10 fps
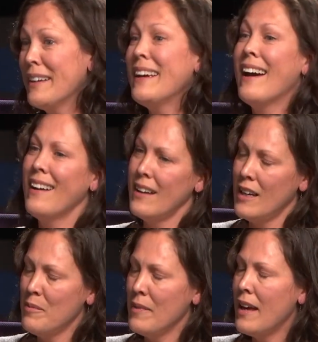Yeah,
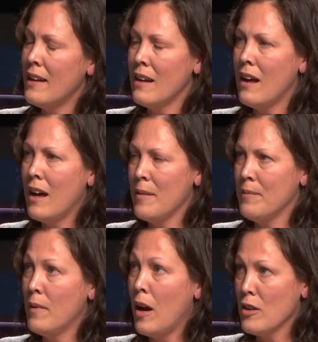and
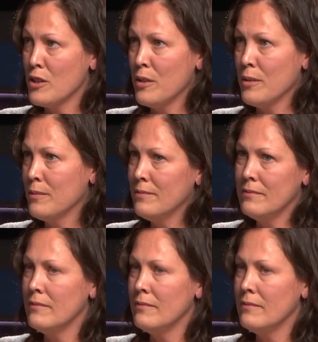I'm also,